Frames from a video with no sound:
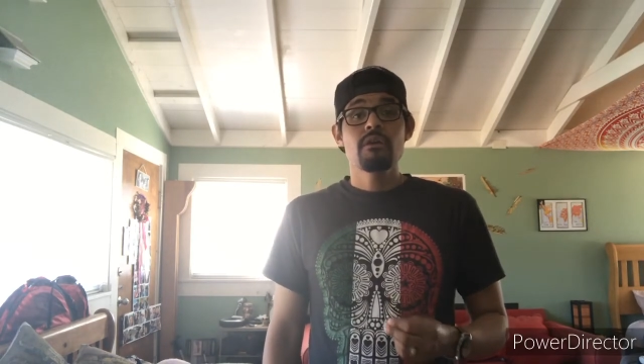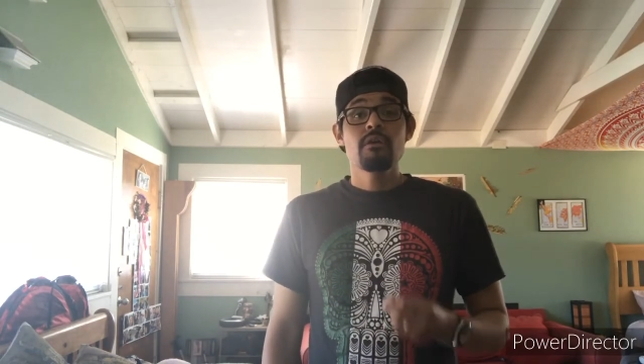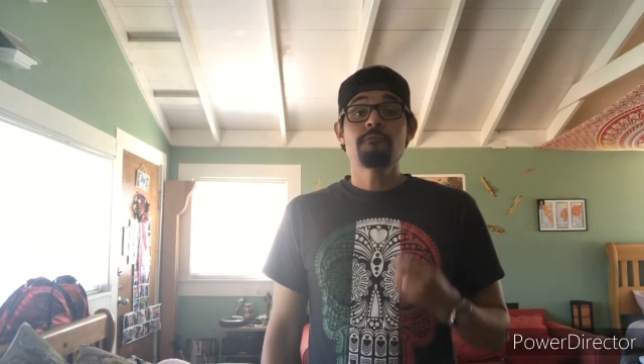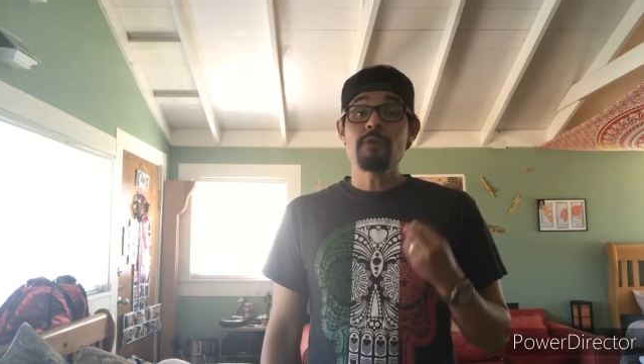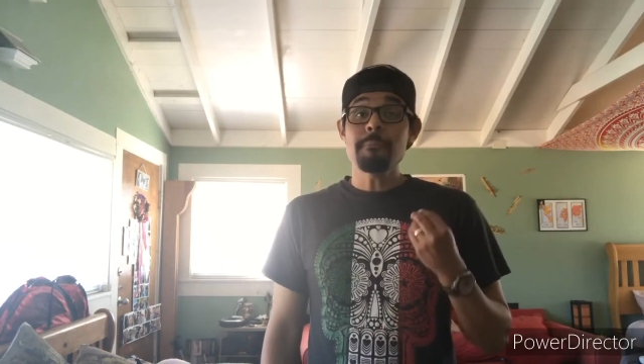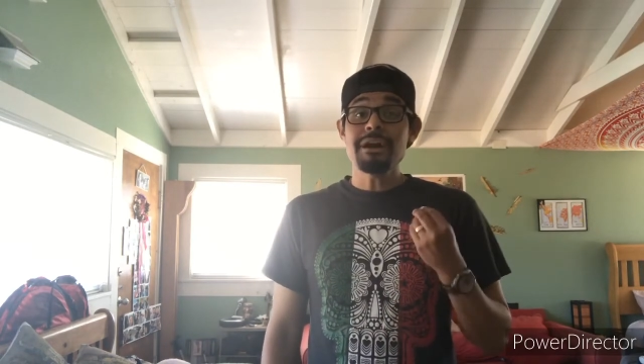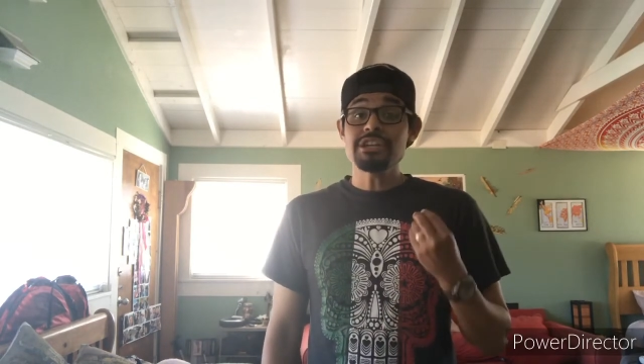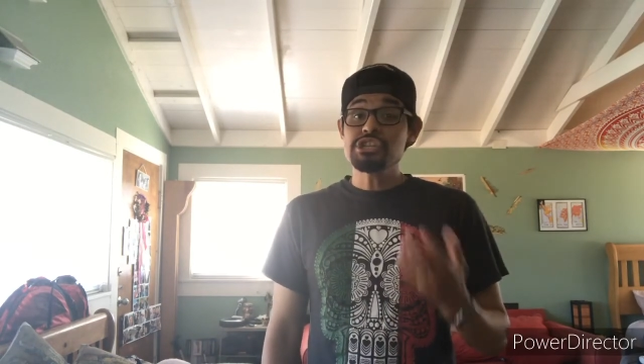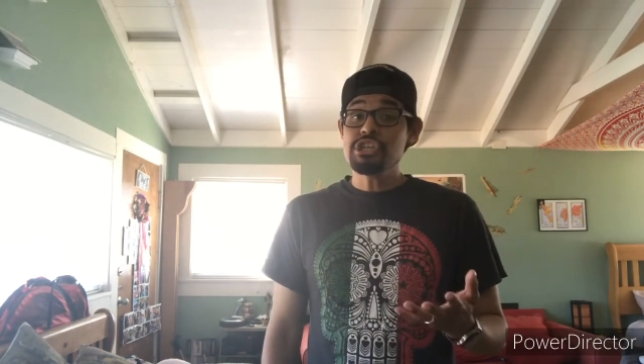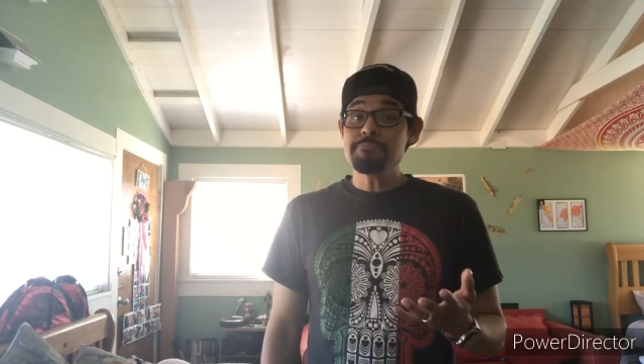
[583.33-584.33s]
from a
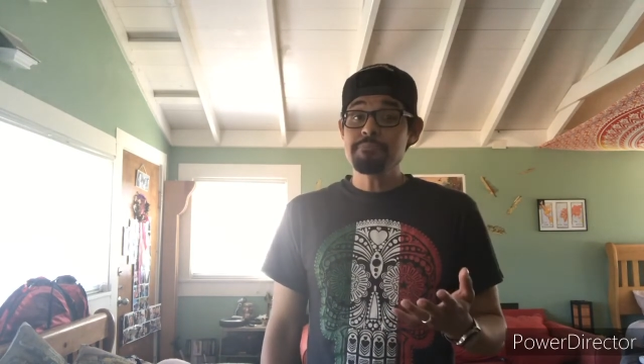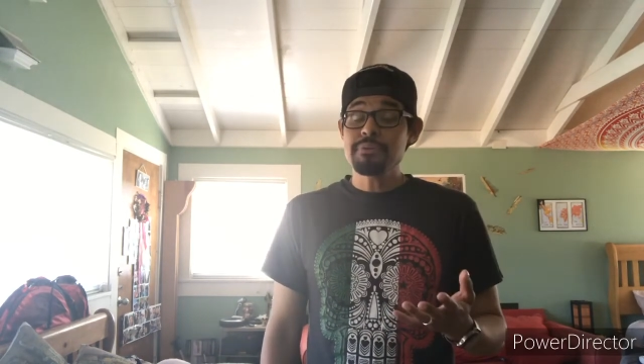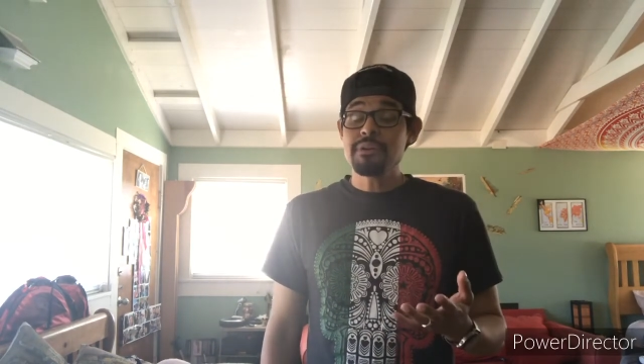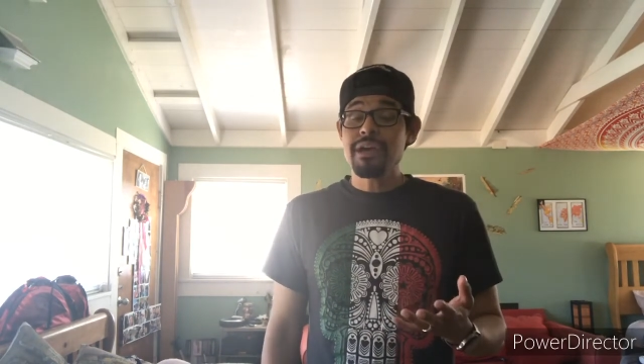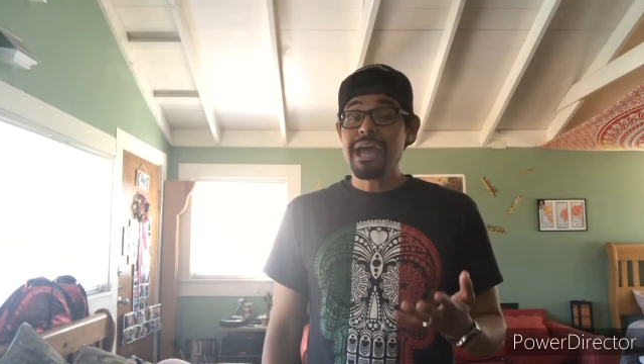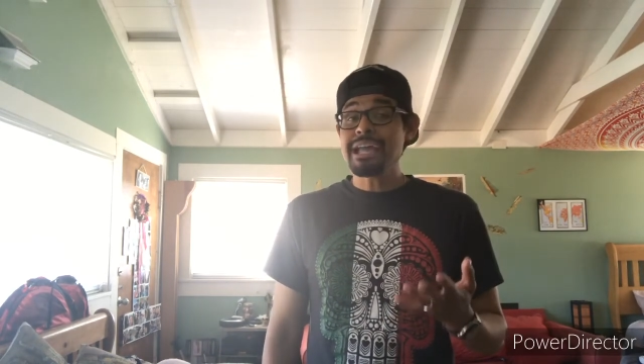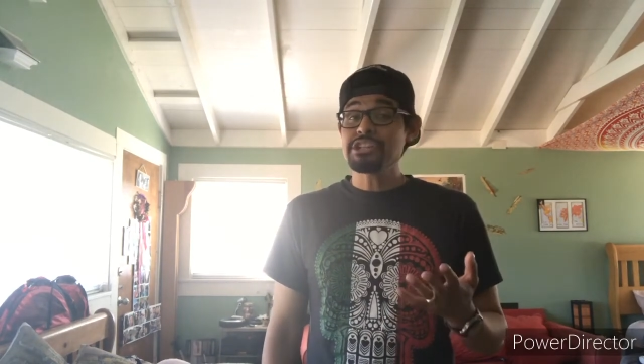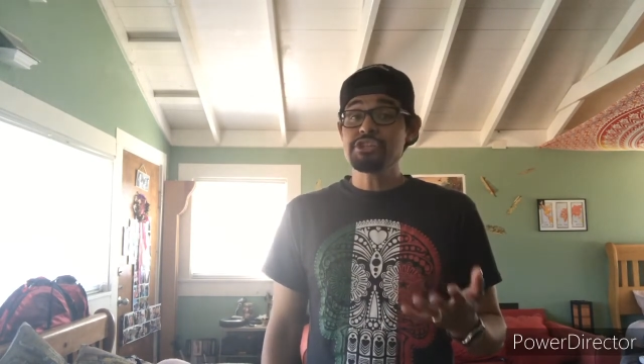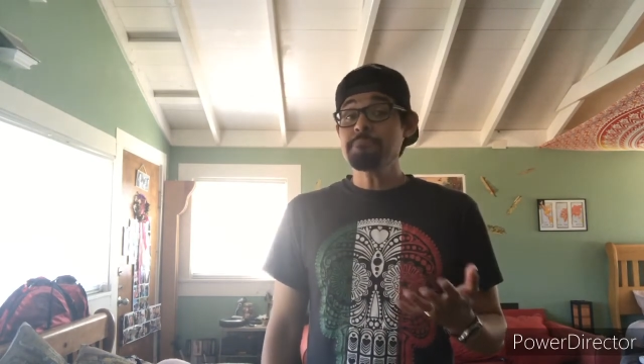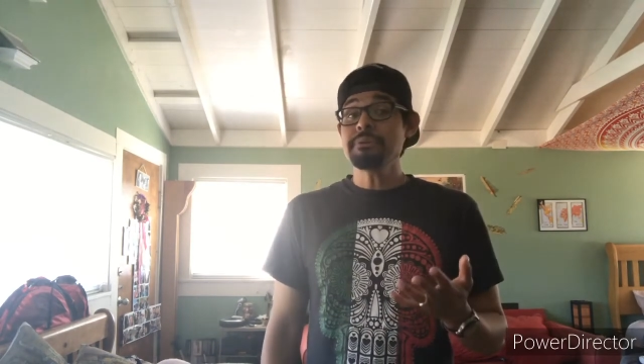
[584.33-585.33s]
cheap and
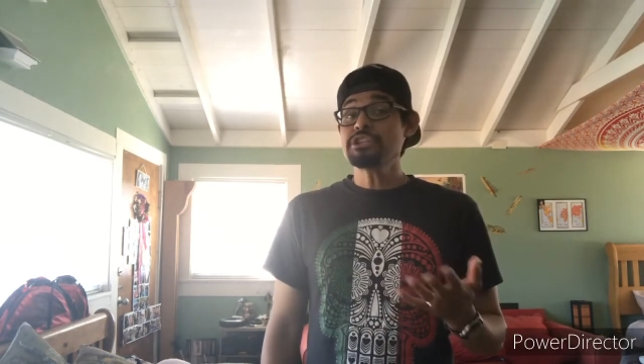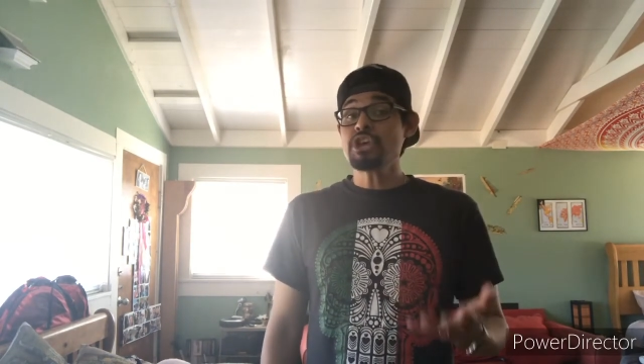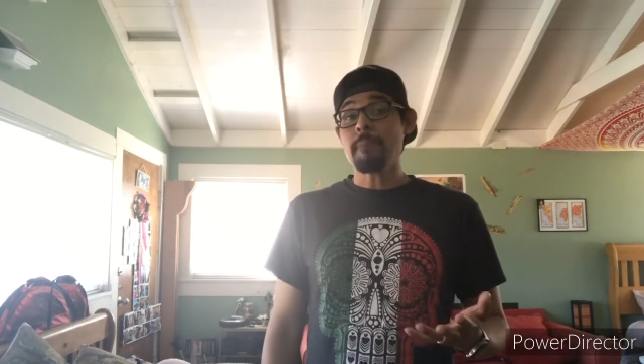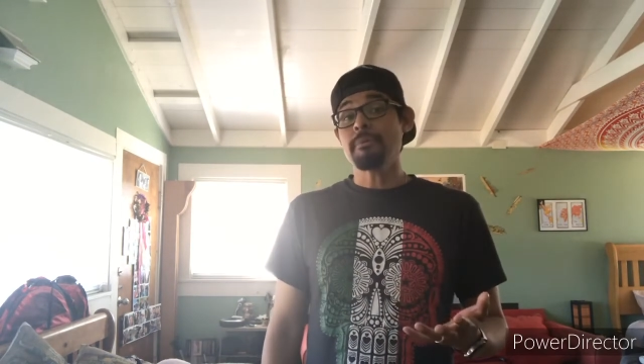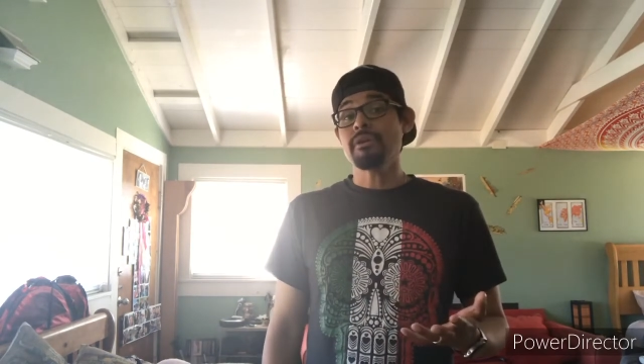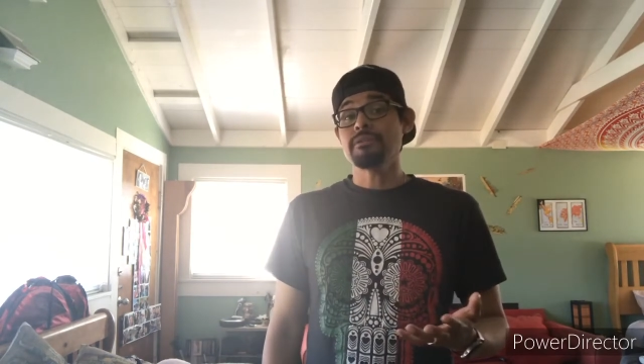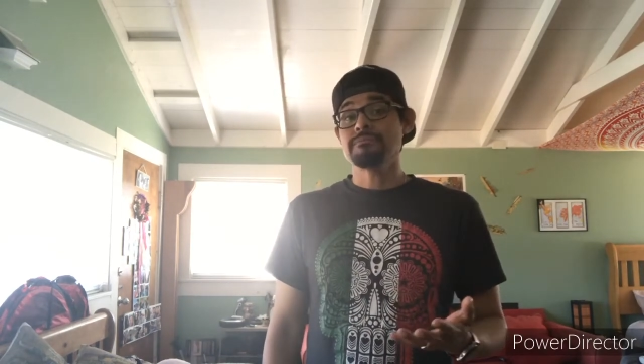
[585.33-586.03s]
chippy chopper